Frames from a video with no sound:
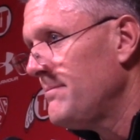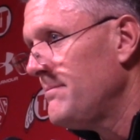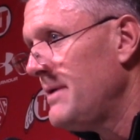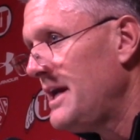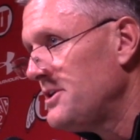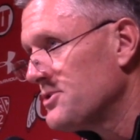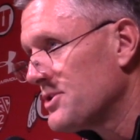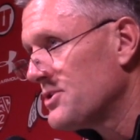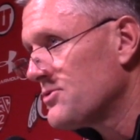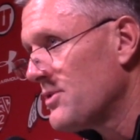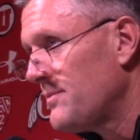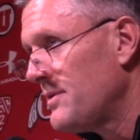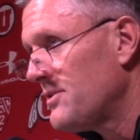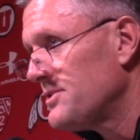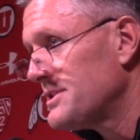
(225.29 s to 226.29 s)
major
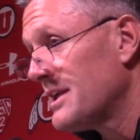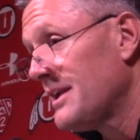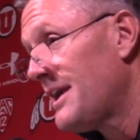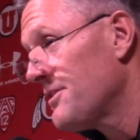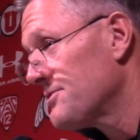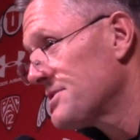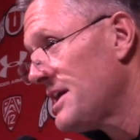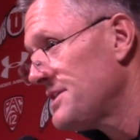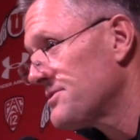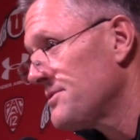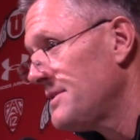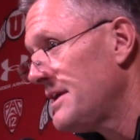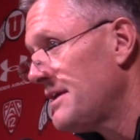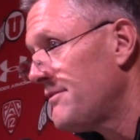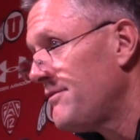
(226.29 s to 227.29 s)
contributors, and a lot of those guys are
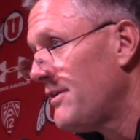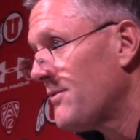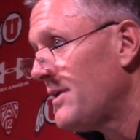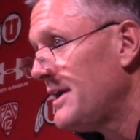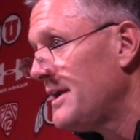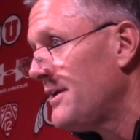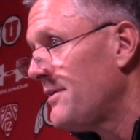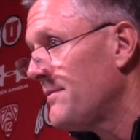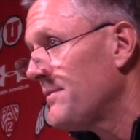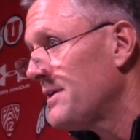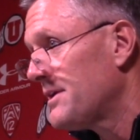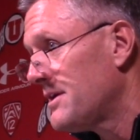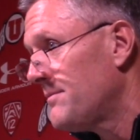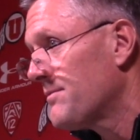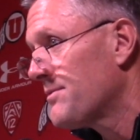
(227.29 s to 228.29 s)
in the NFL right now
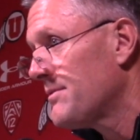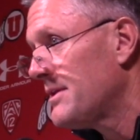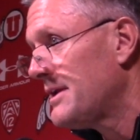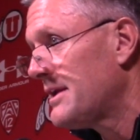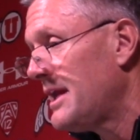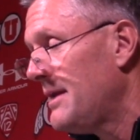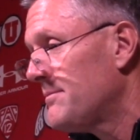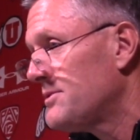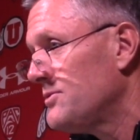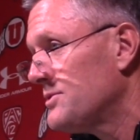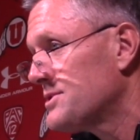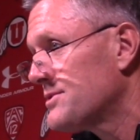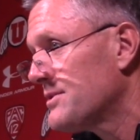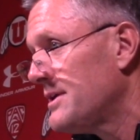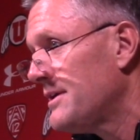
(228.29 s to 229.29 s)
that came to
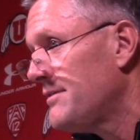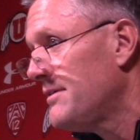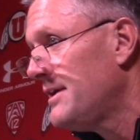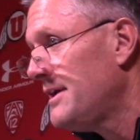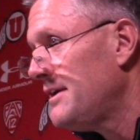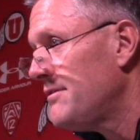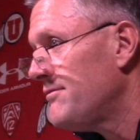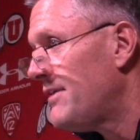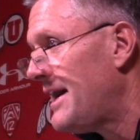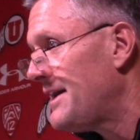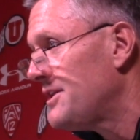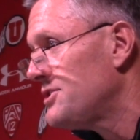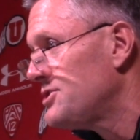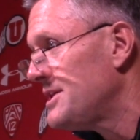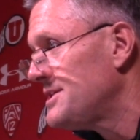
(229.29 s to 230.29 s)
us via
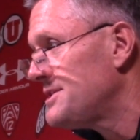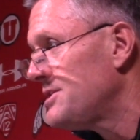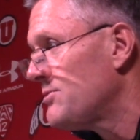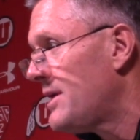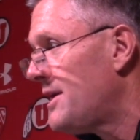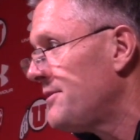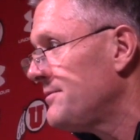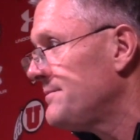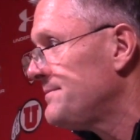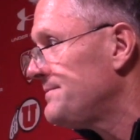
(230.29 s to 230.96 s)
the JC route.